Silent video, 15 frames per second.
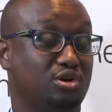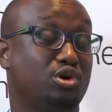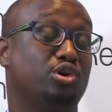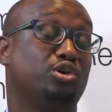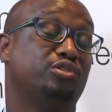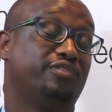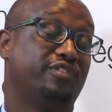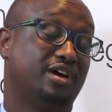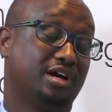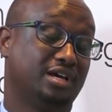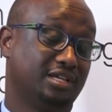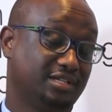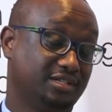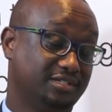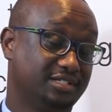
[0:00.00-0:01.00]
Or you
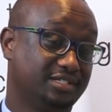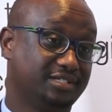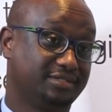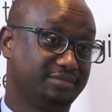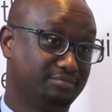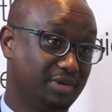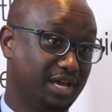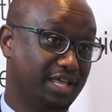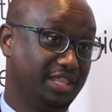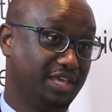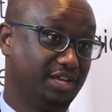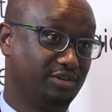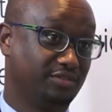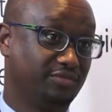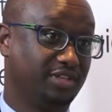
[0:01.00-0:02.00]
find at the
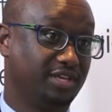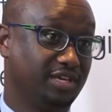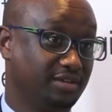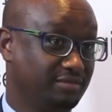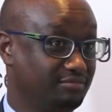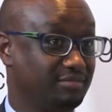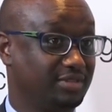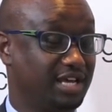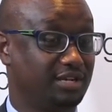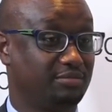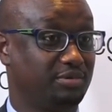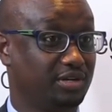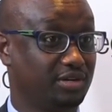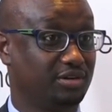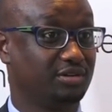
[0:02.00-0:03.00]
end of
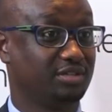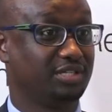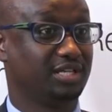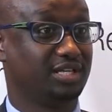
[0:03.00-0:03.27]
that period